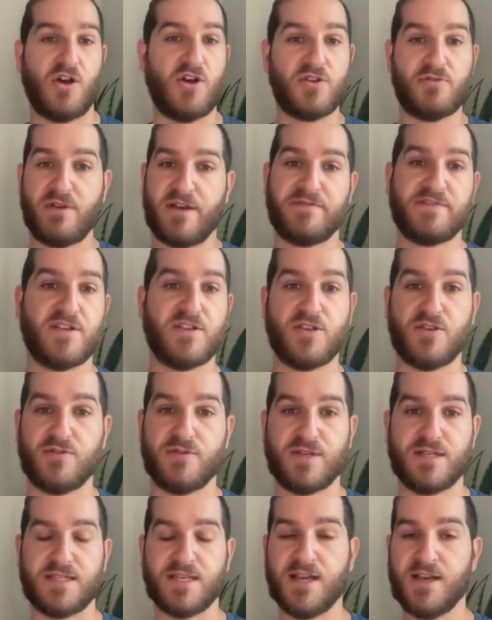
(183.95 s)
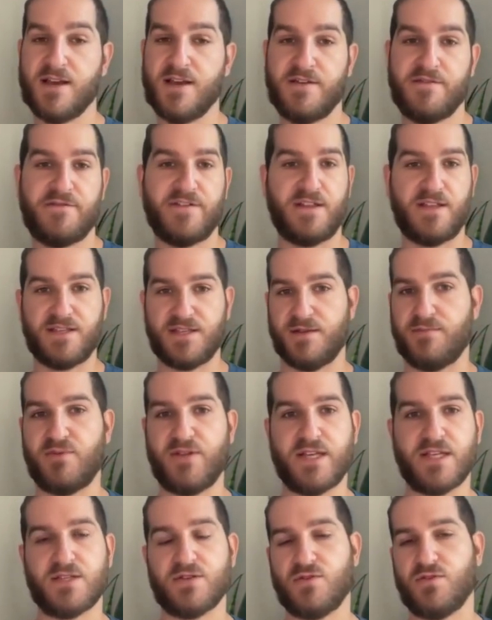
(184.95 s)
All you have to do is fill in the
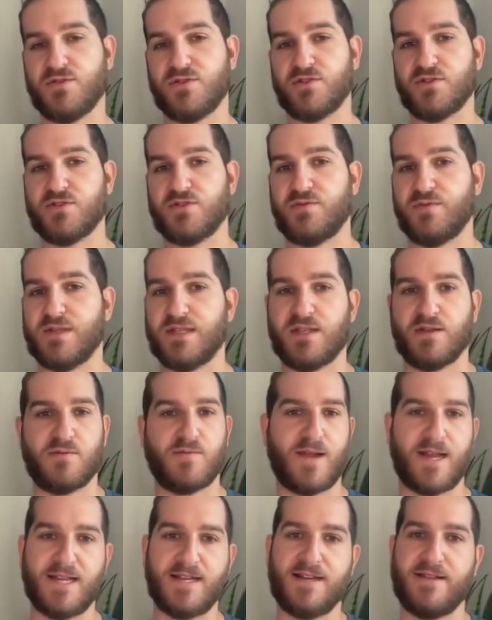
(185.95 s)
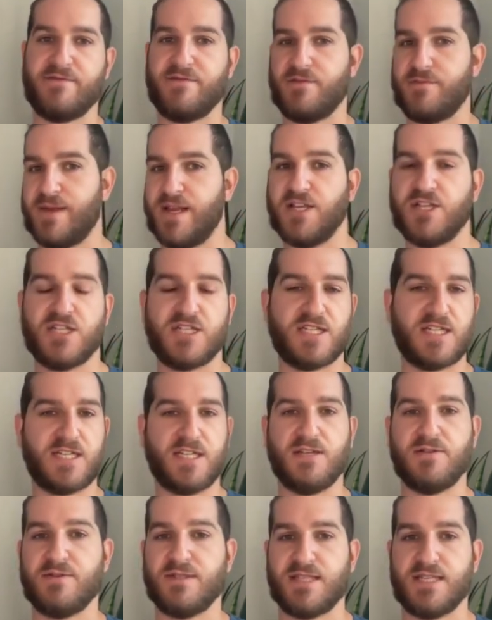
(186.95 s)
placeholders with the right information to
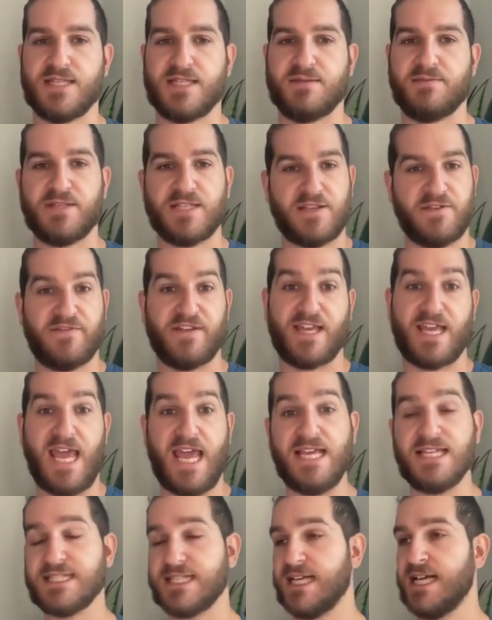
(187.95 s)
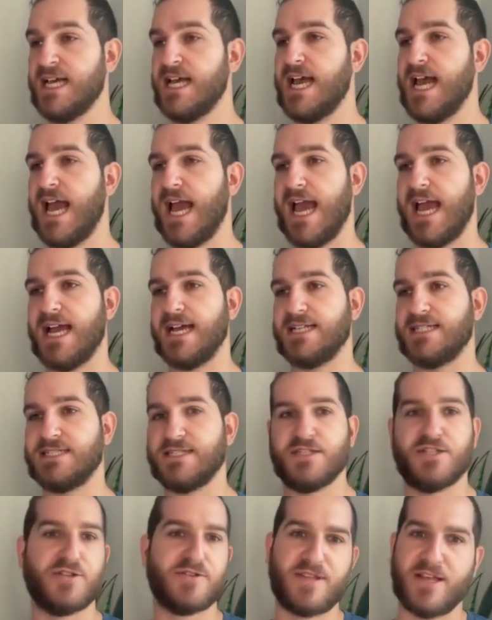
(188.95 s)
deal with this specific case. And
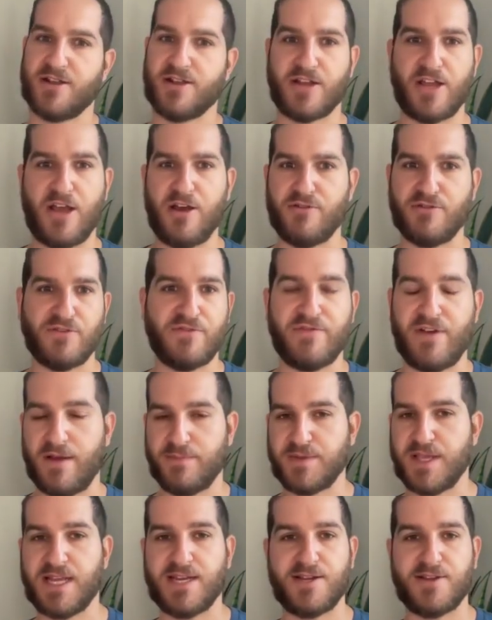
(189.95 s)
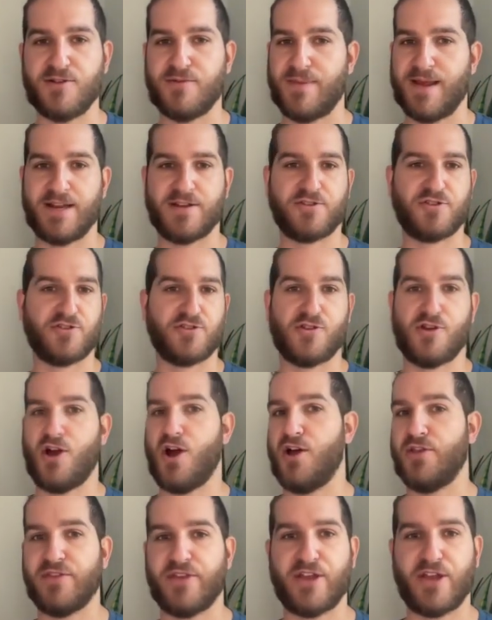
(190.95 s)
there you go, you've updated your manager
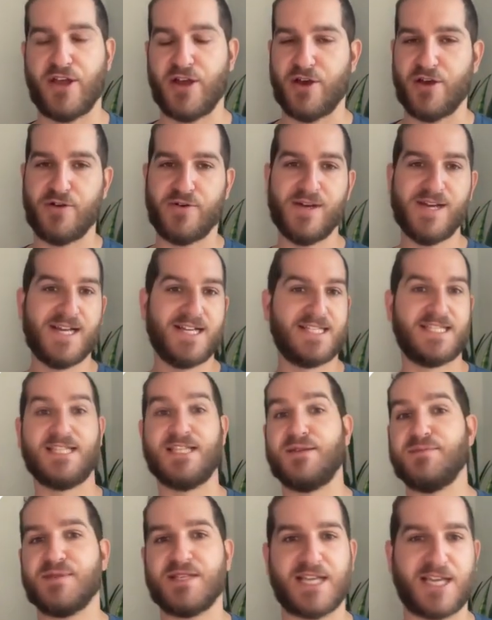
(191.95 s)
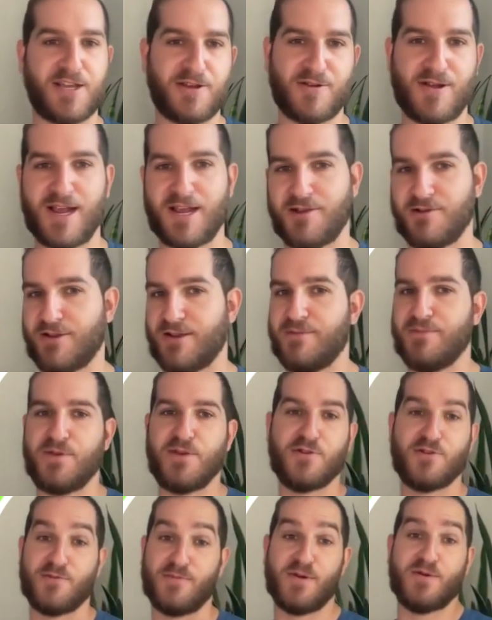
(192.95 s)
on the go. It seems like you're at your
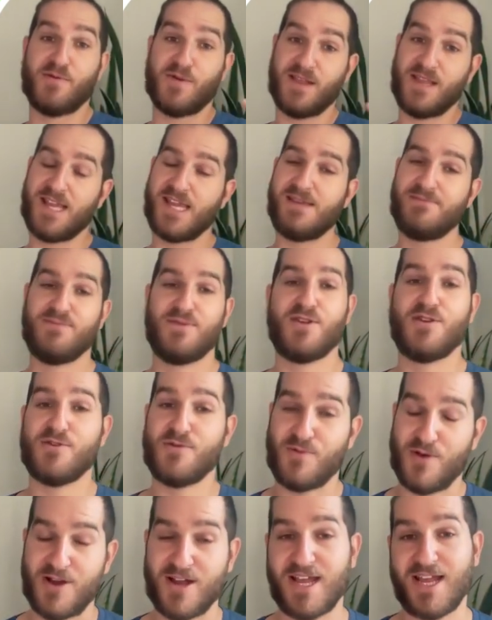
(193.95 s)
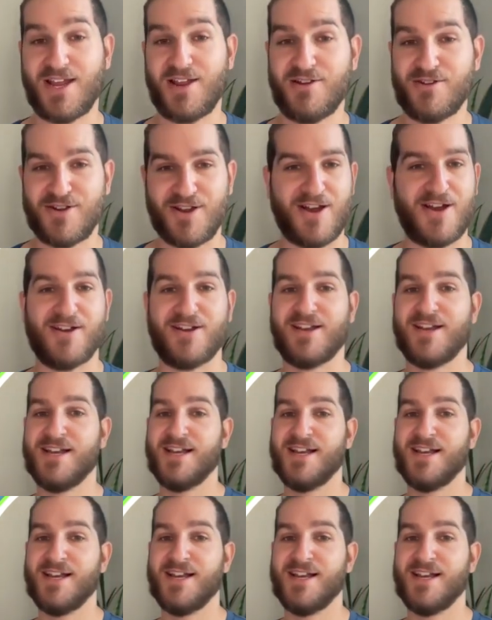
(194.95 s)
computer, but really, you're walking your dog.